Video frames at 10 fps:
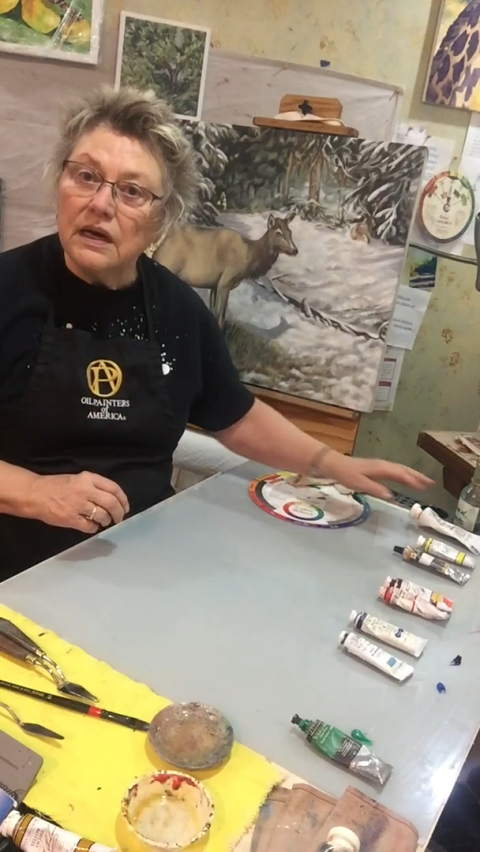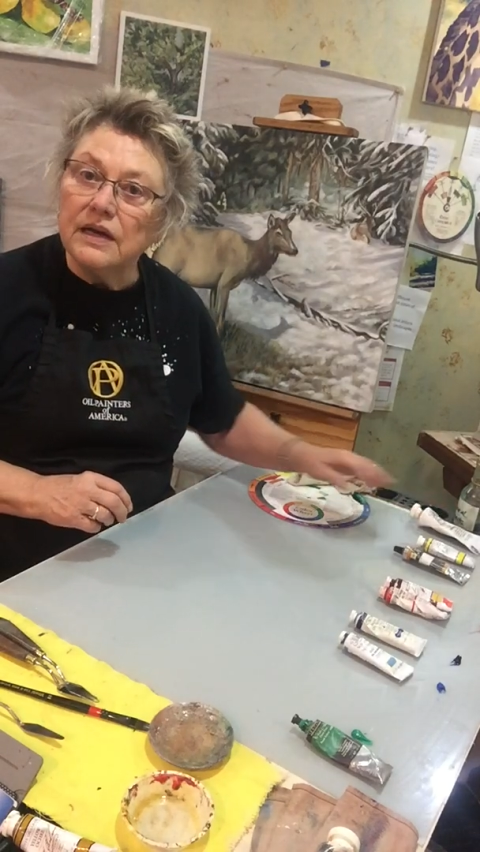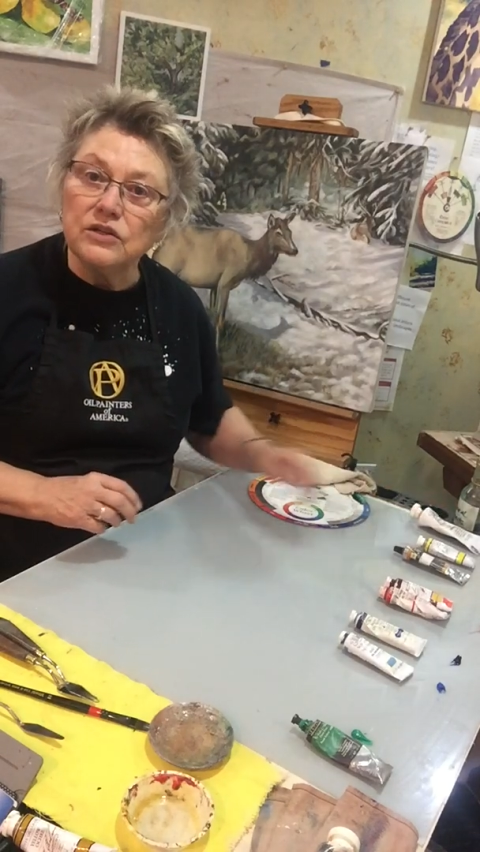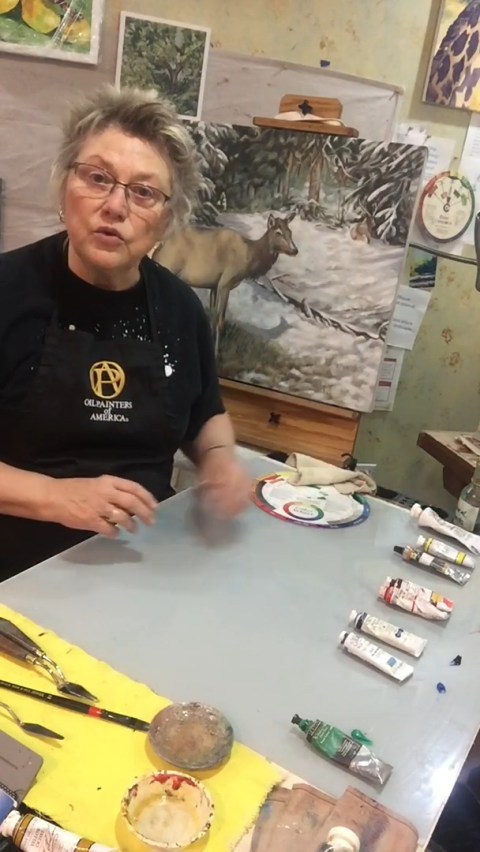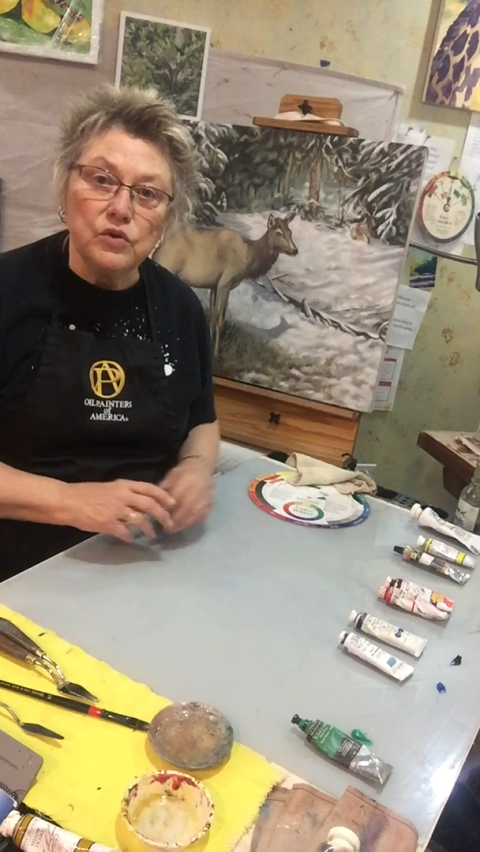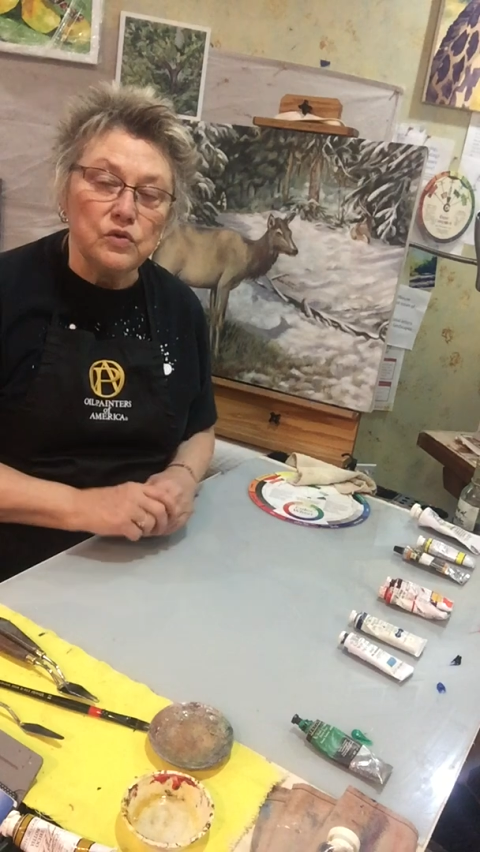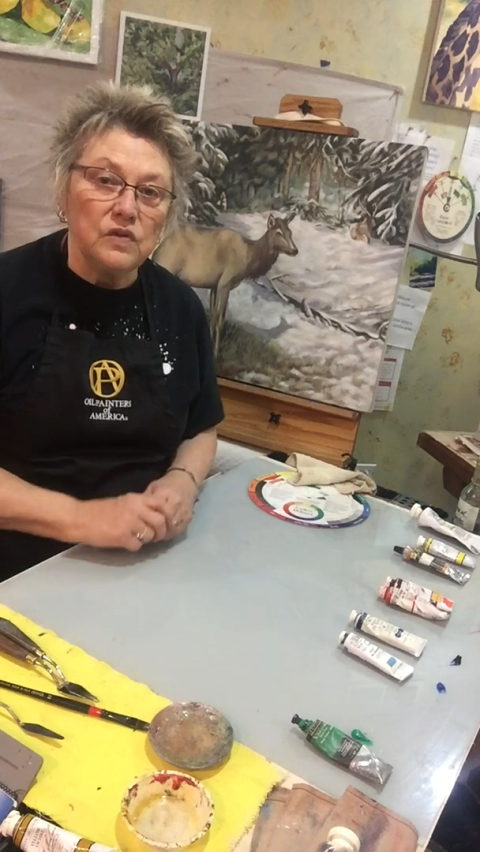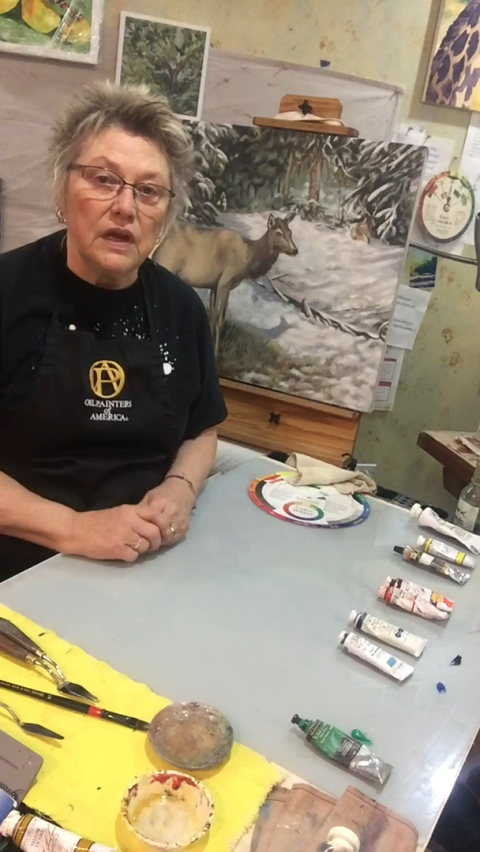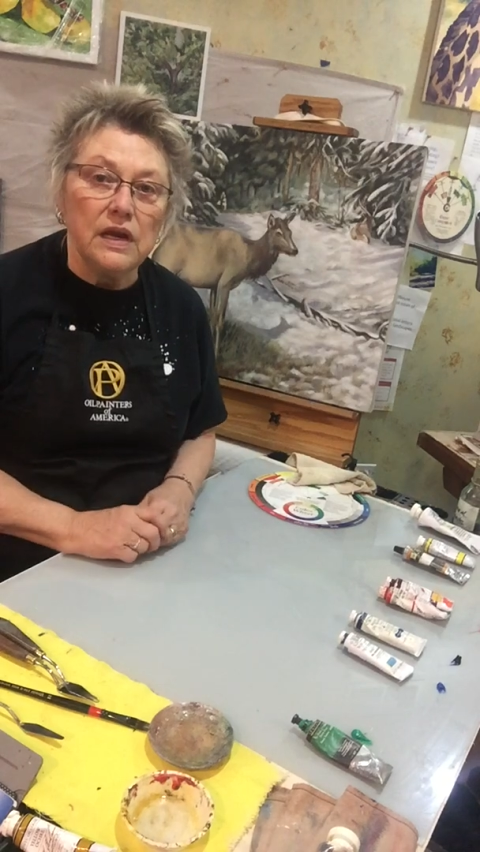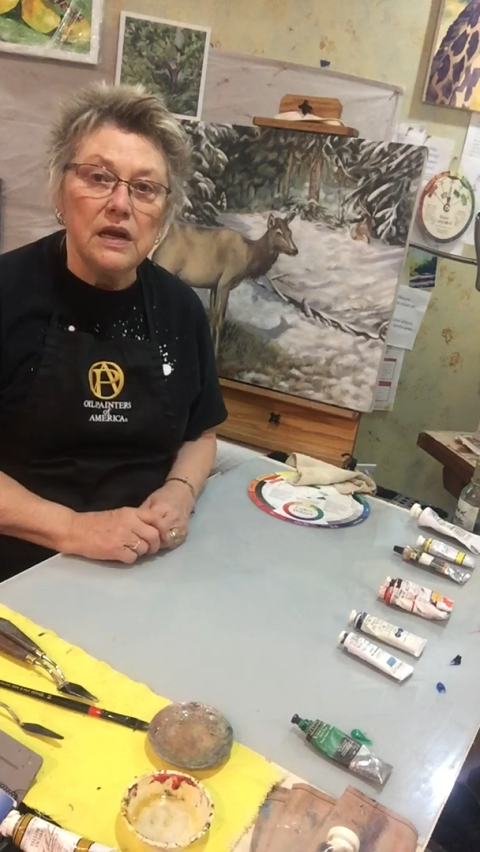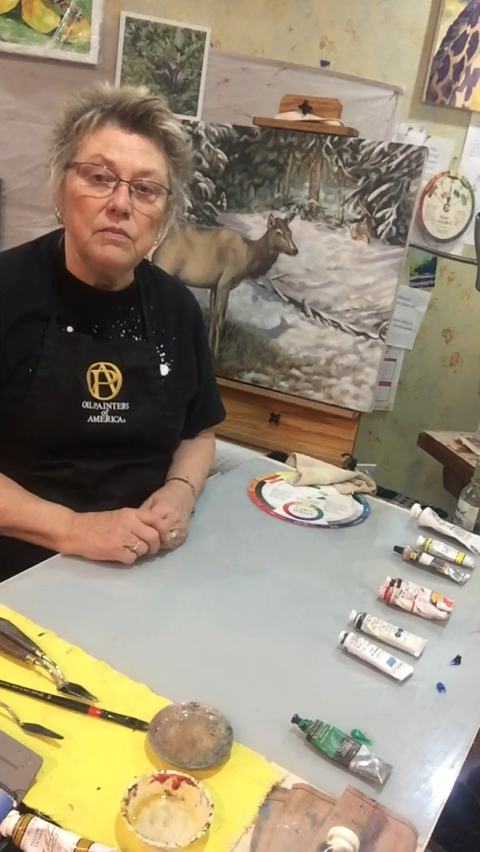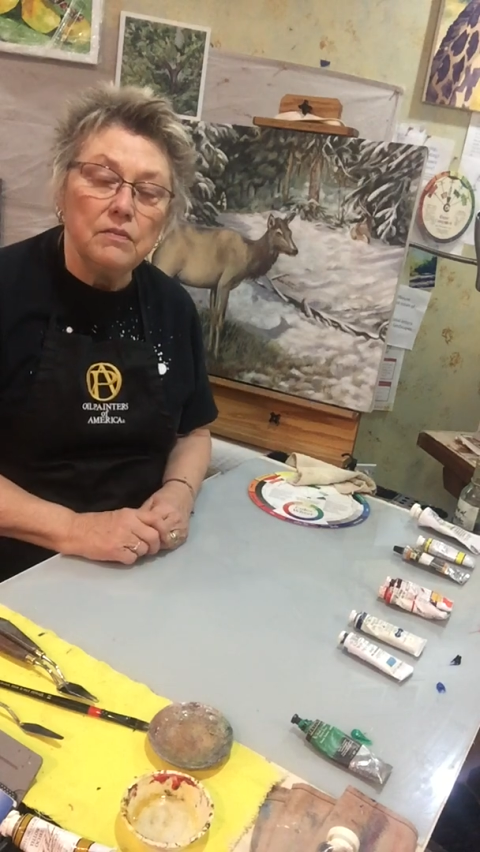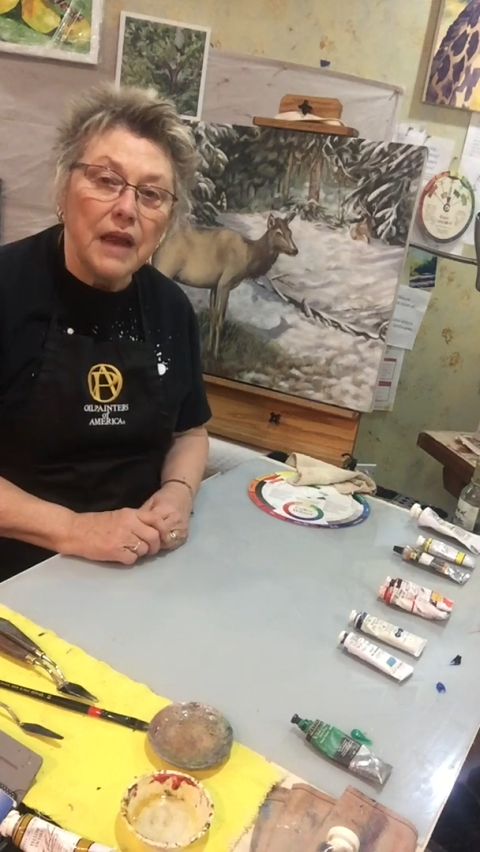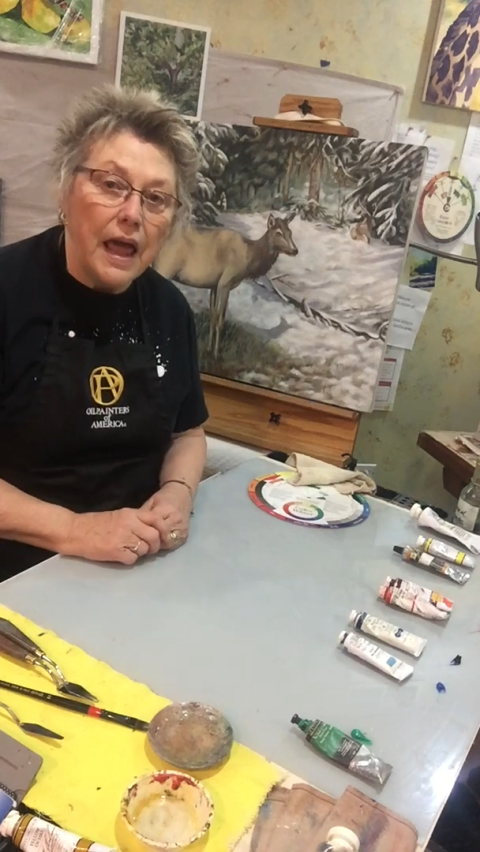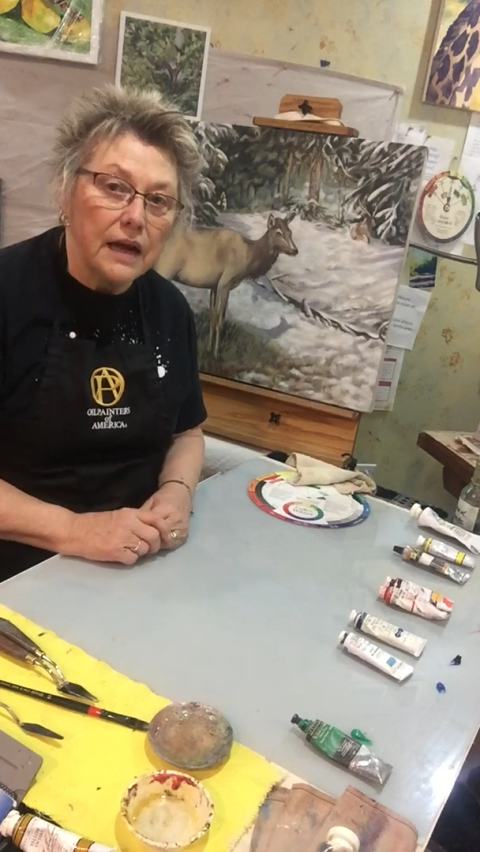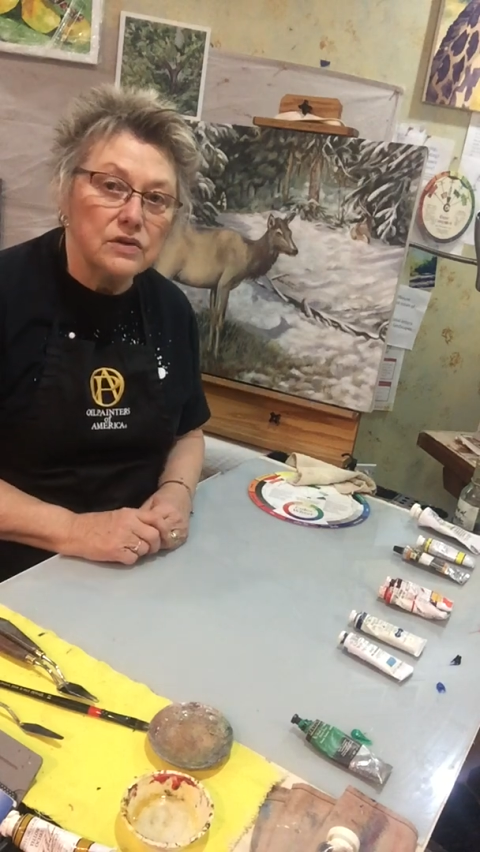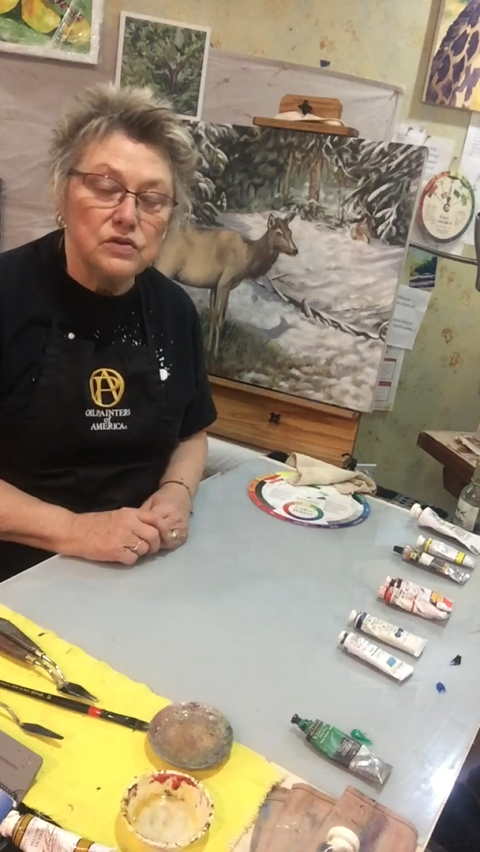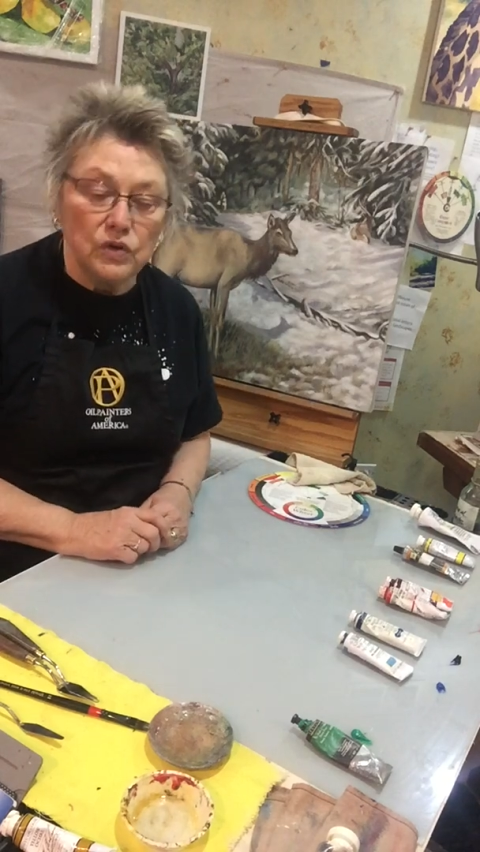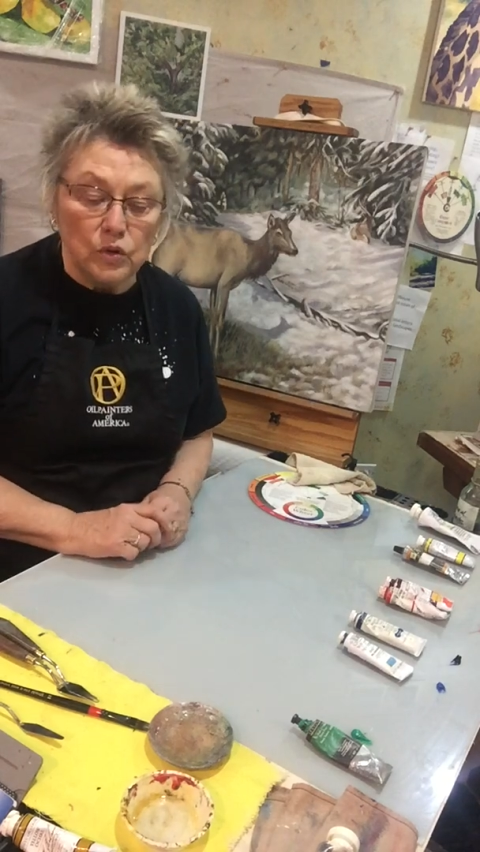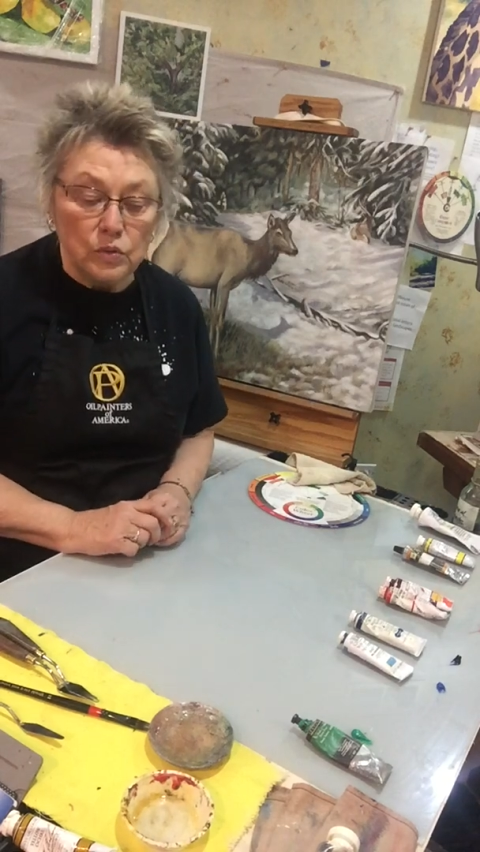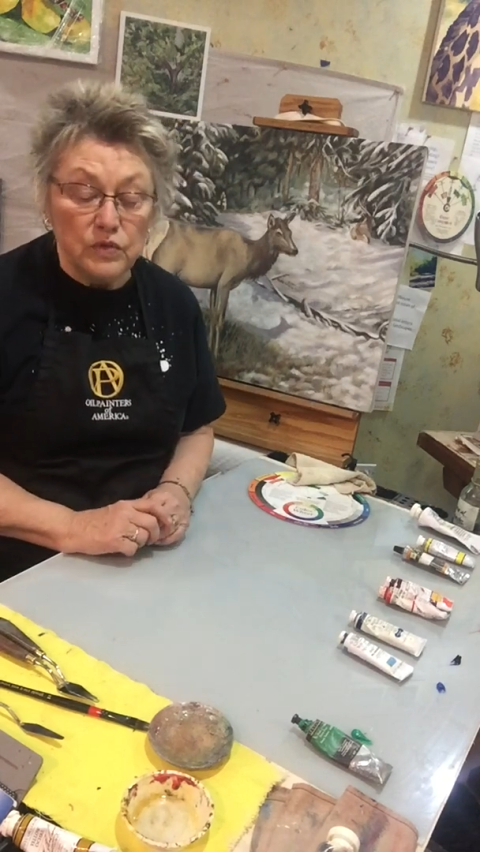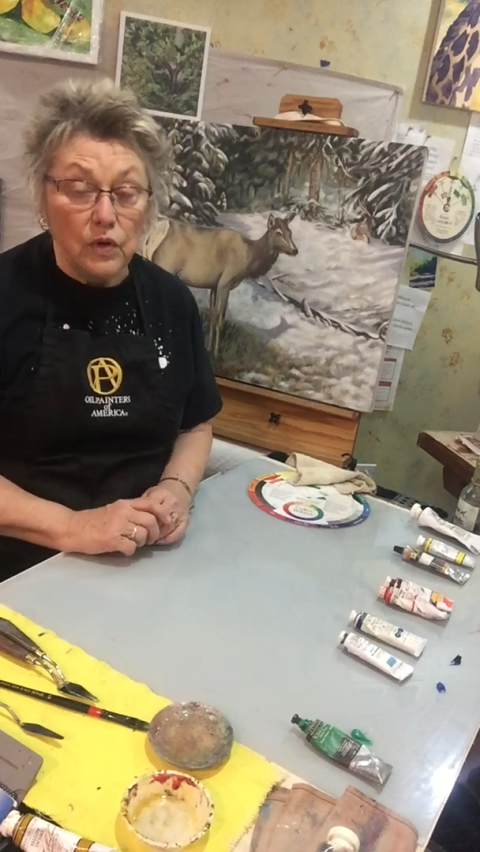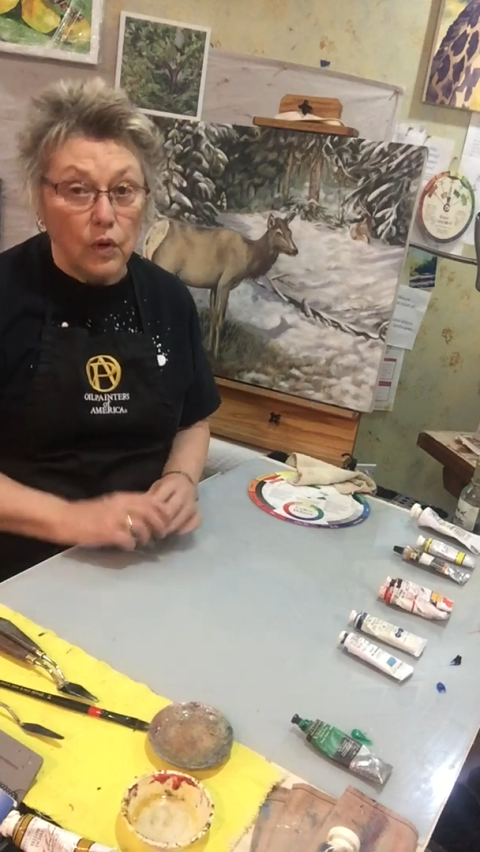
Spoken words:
I don't use any black tubes,